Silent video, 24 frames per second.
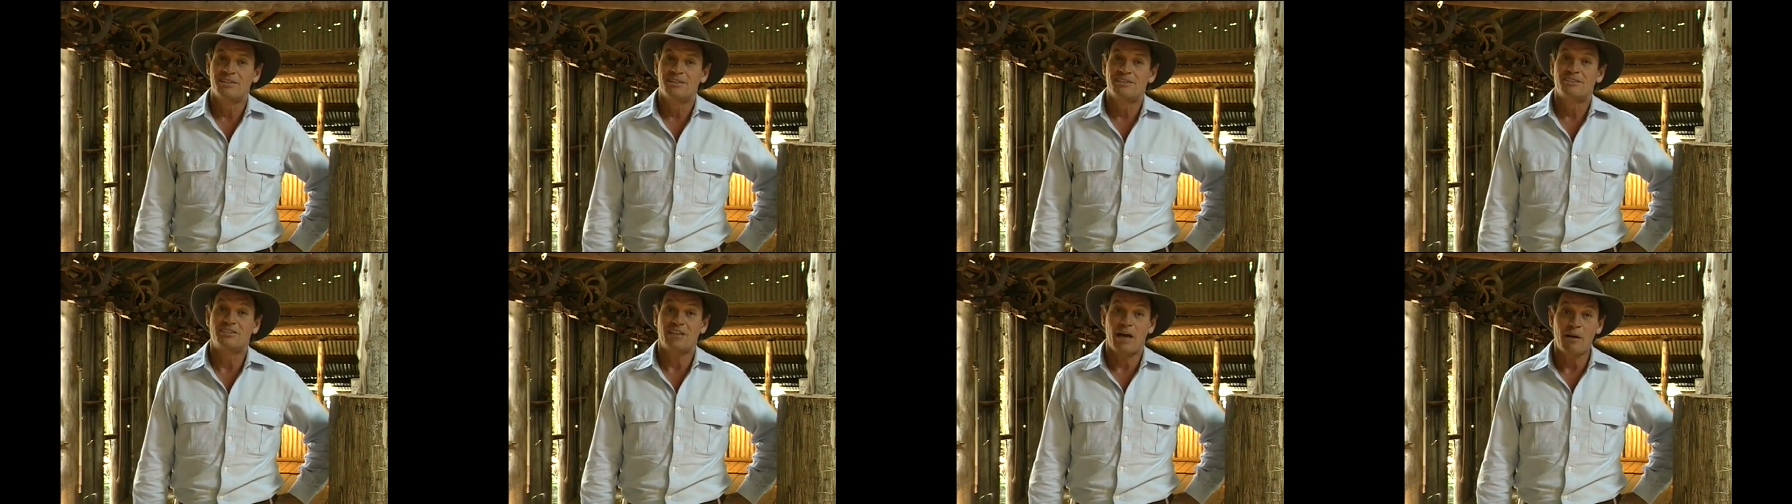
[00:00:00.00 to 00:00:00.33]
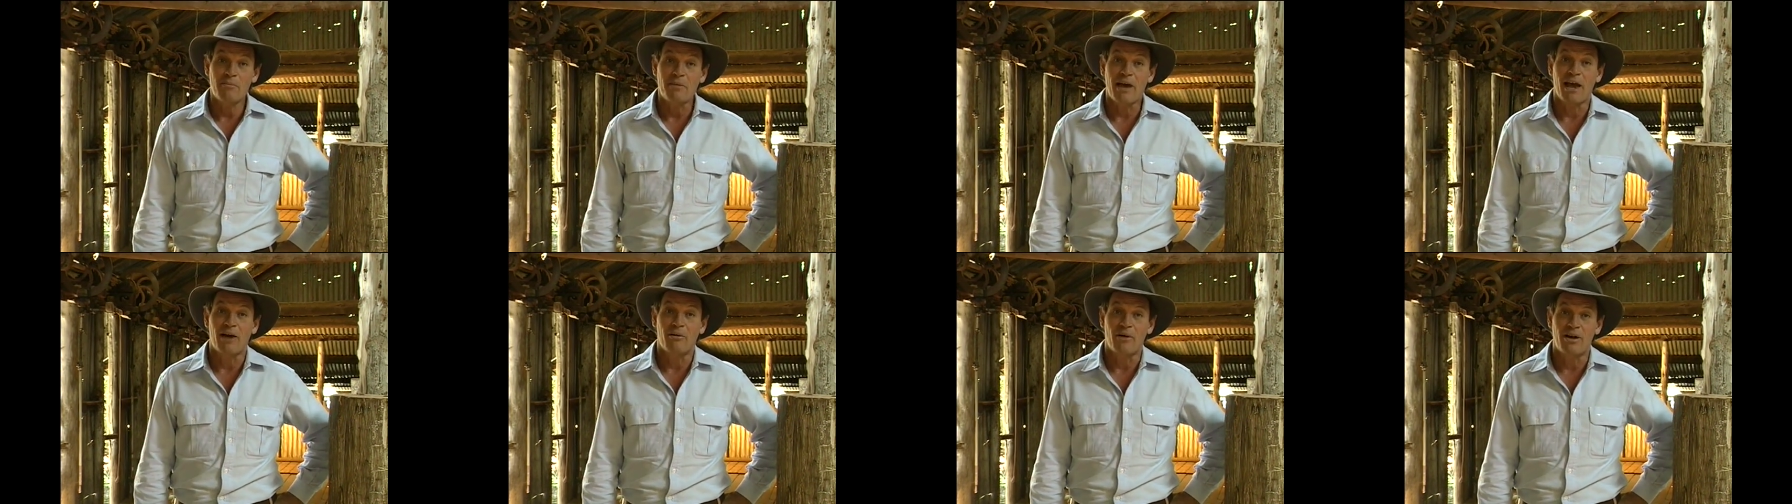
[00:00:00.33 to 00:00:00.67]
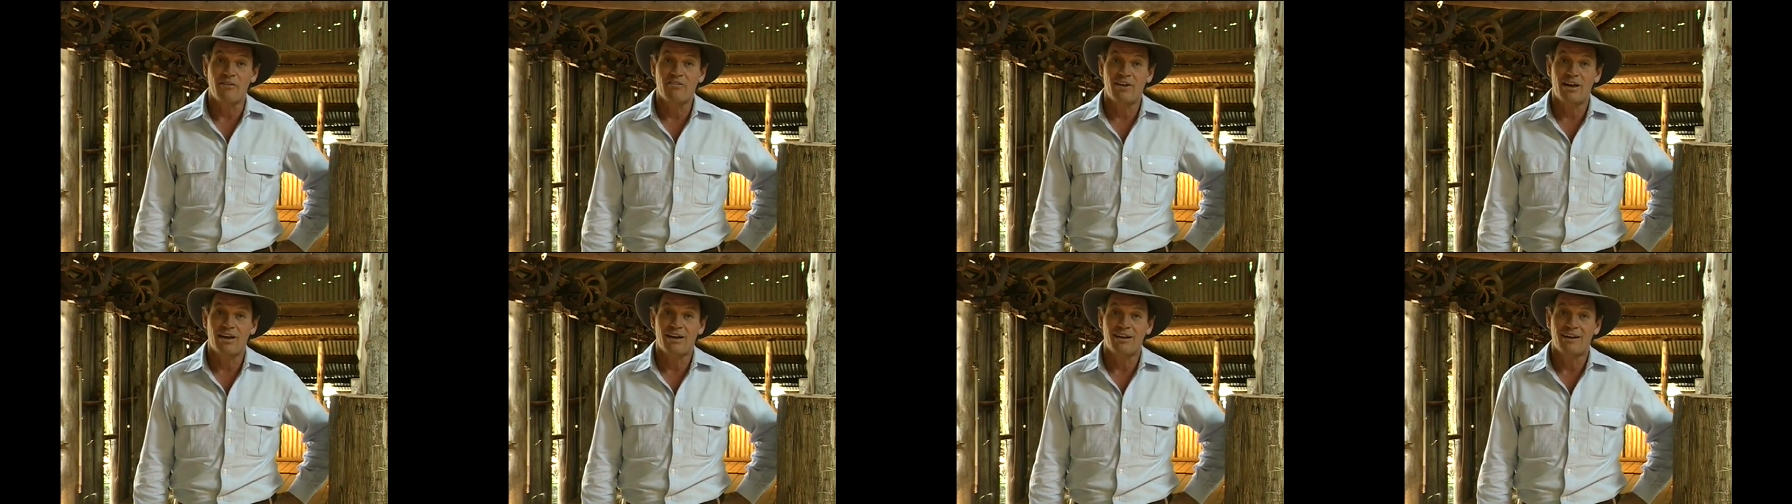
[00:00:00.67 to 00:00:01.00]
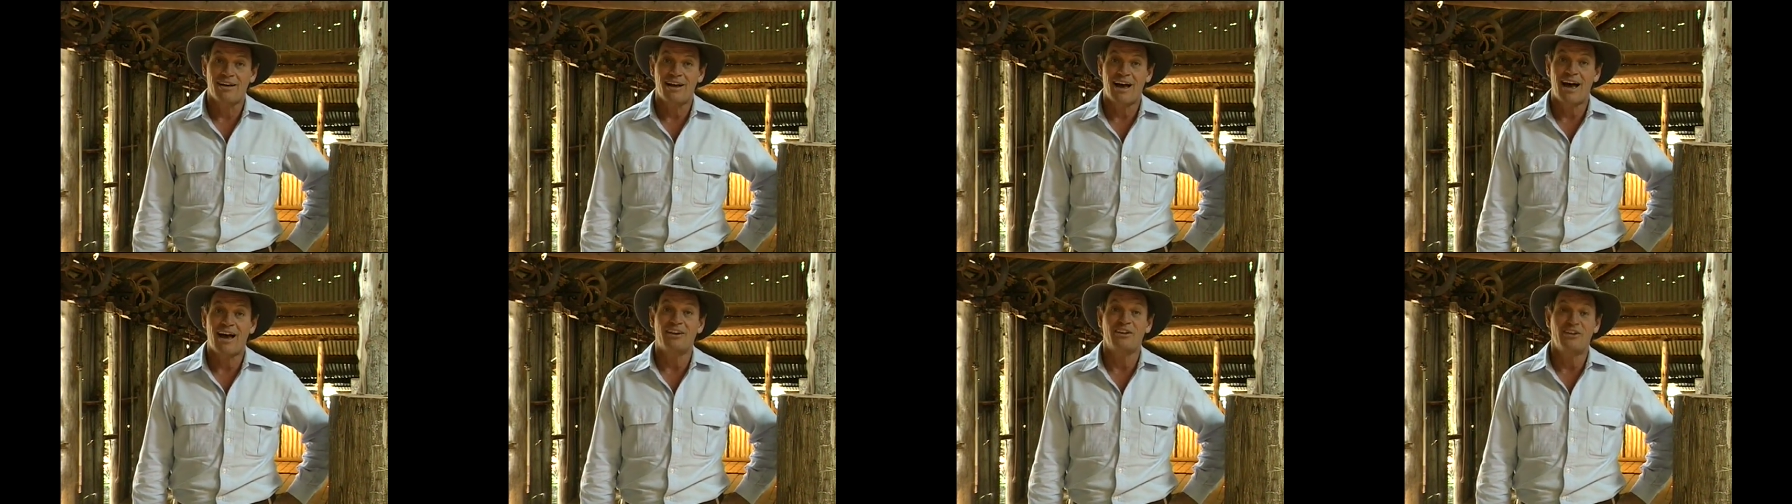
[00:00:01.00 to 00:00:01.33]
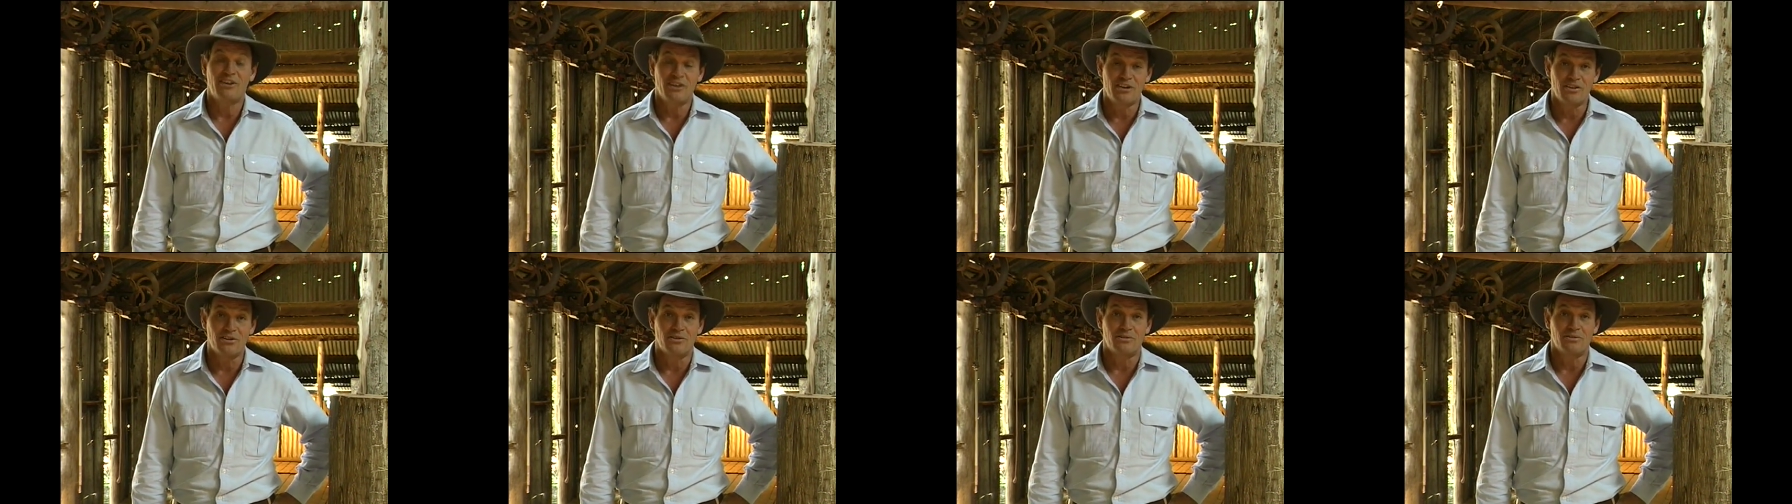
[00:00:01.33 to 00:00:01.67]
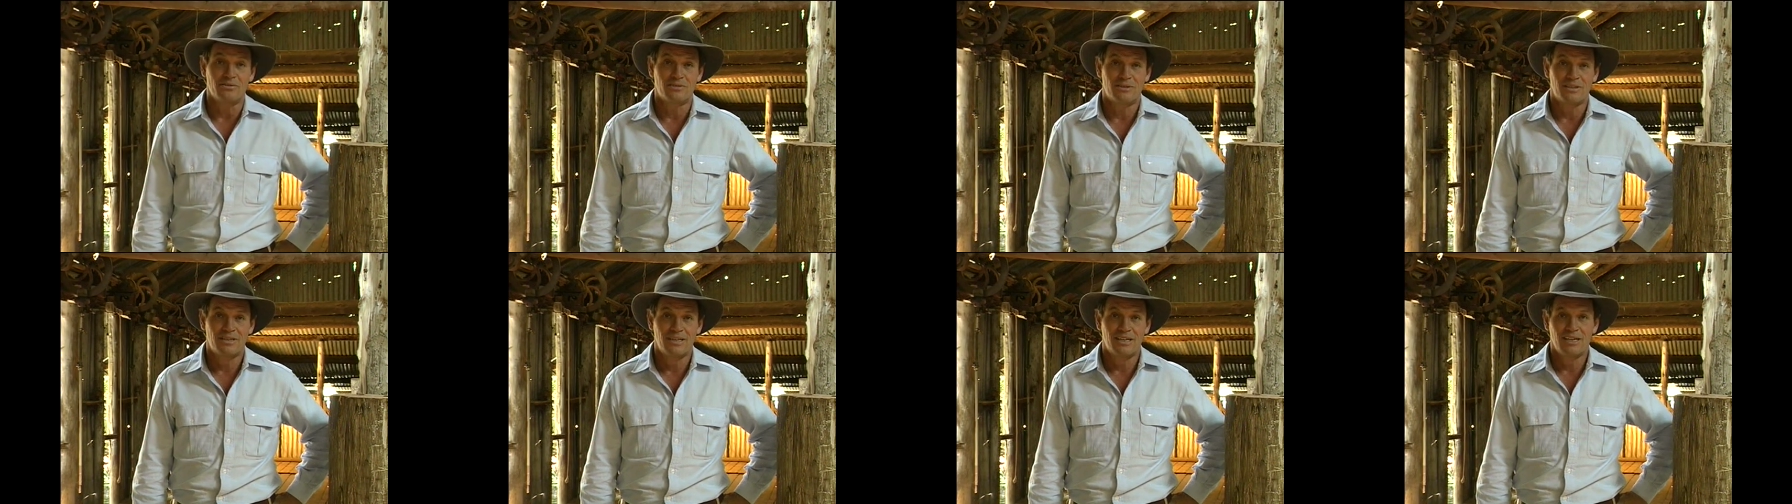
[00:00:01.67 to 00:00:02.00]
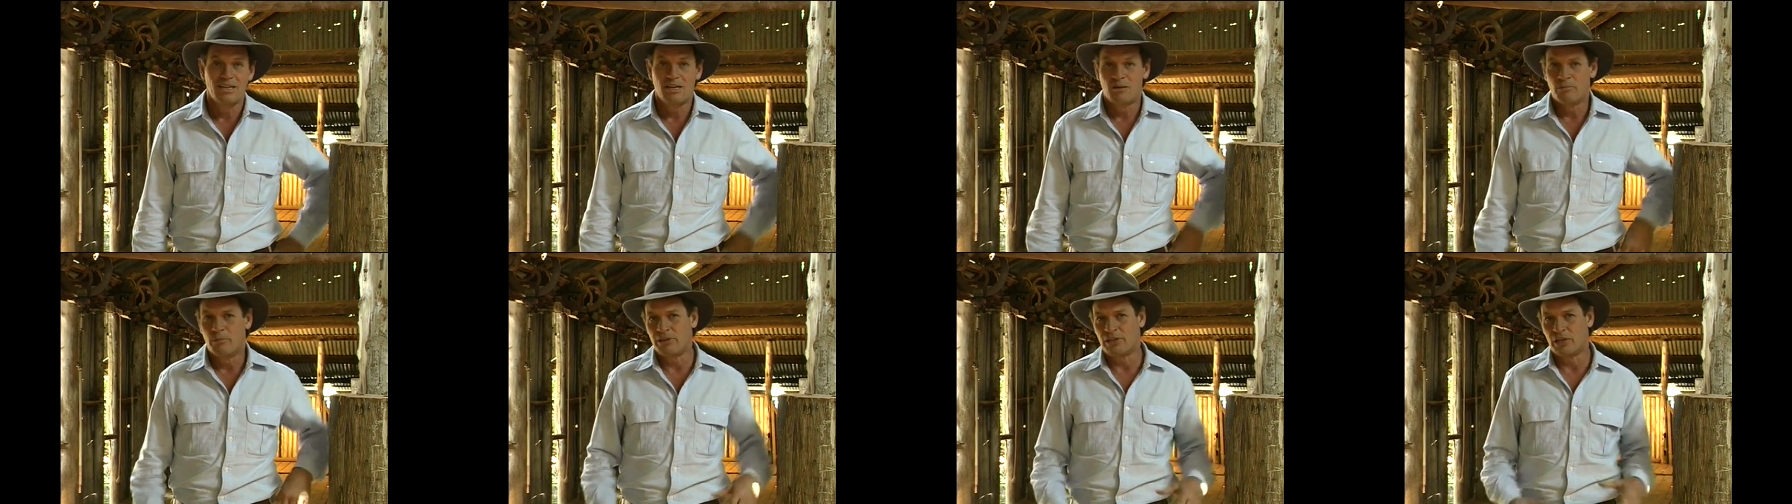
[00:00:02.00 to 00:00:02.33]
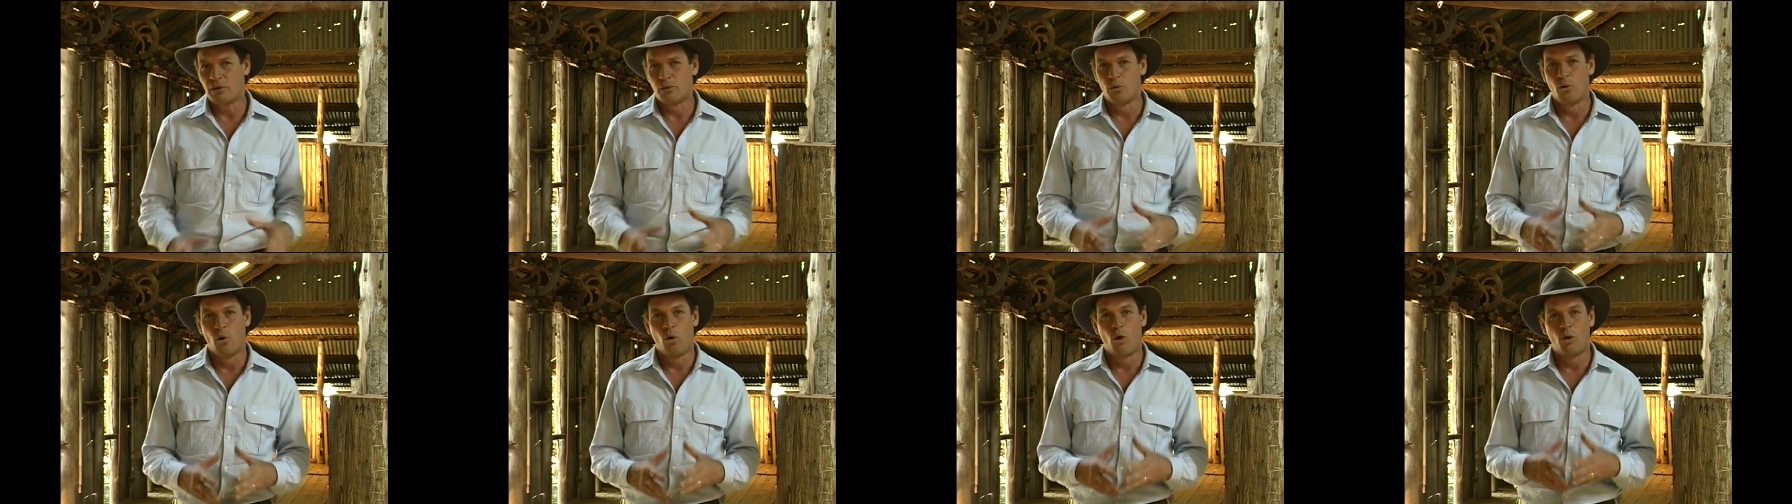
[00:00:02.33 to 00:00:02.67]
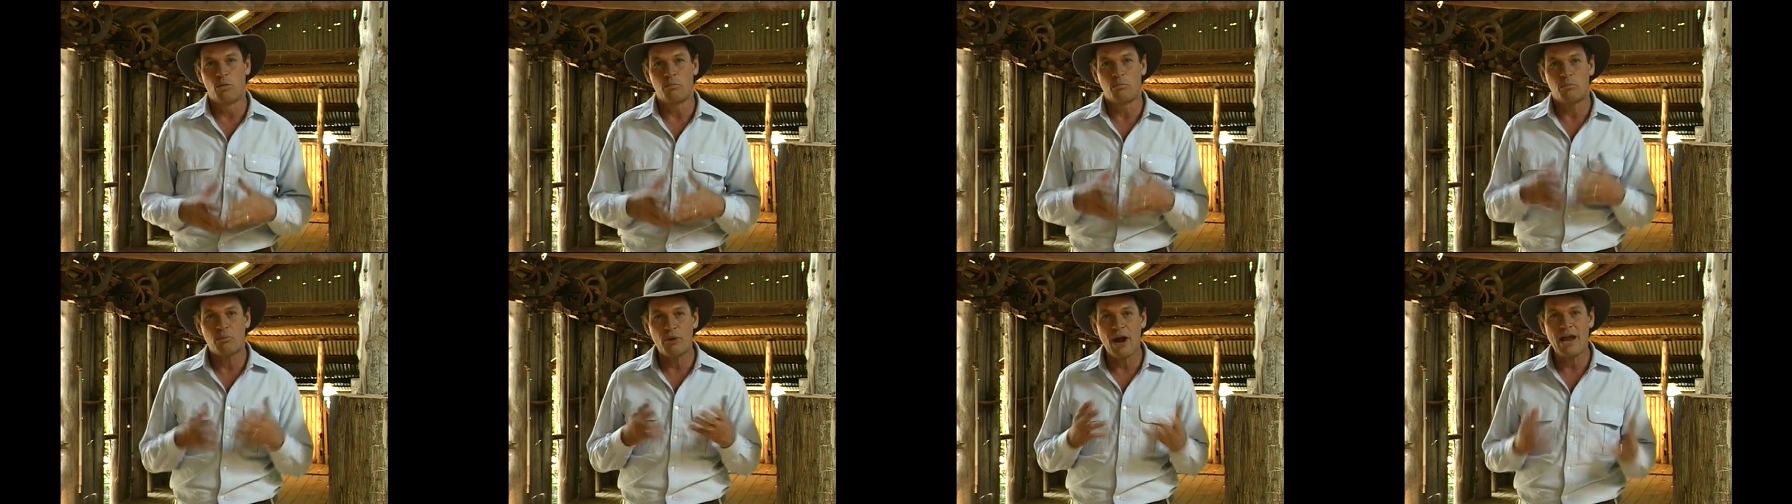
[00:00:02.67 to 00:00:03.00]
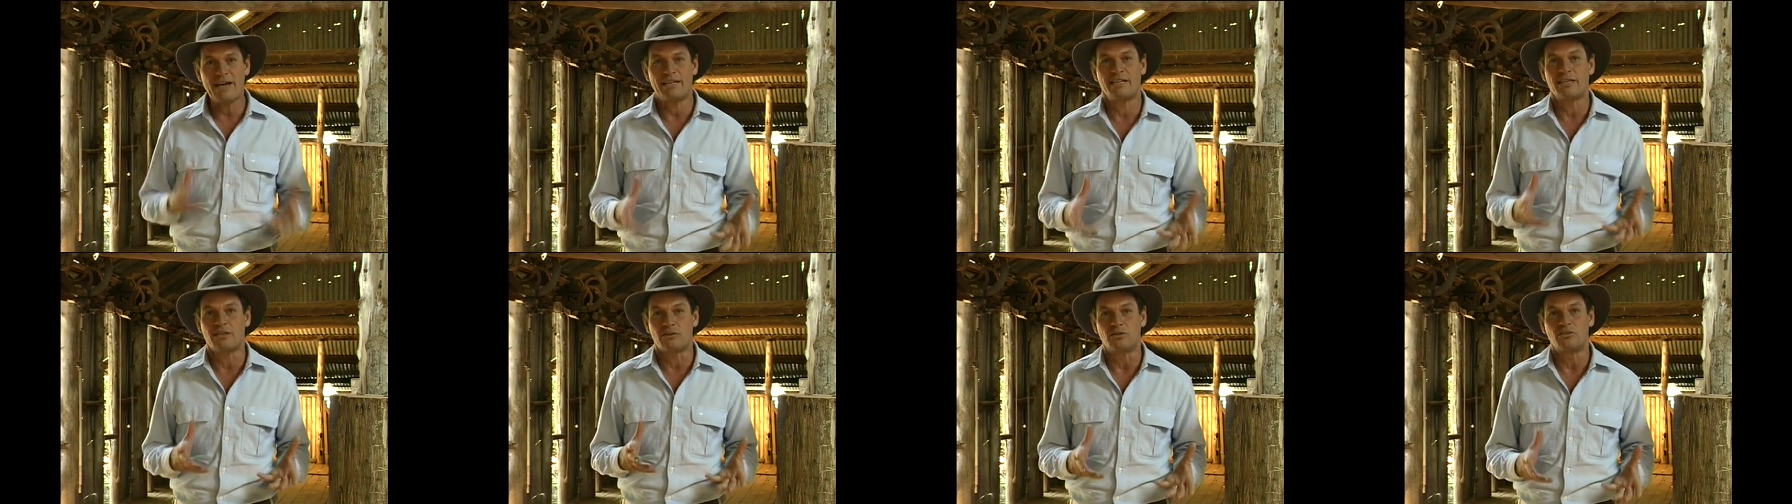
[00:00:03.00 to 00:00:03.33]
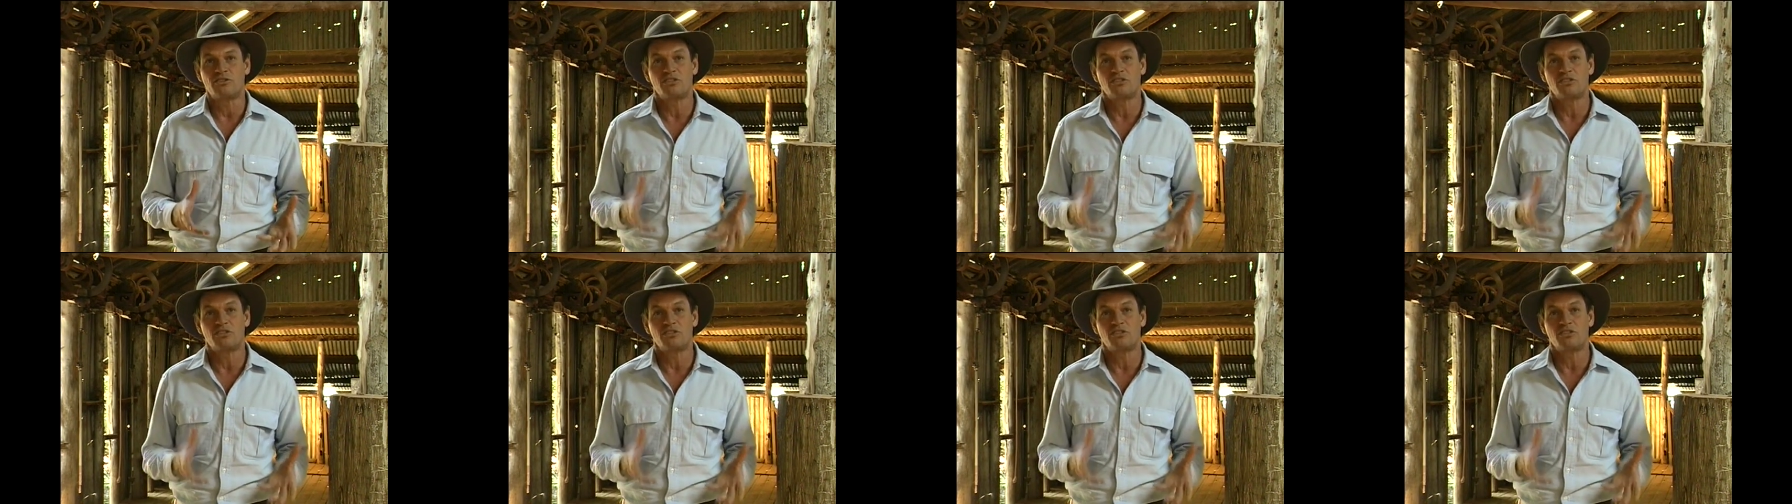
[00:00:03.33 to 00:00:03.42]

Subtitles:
Some, however, are new, but they're all practical,